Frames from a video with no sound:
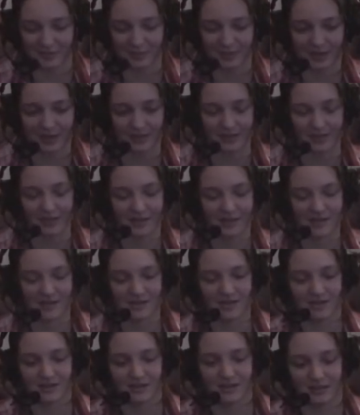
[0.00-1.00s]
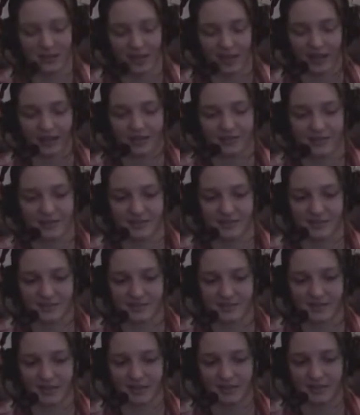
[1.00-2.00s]
But yeah, it's
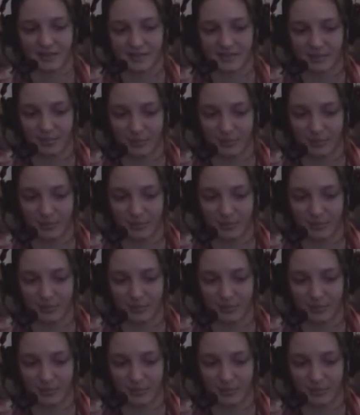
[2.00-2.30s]
exciting to see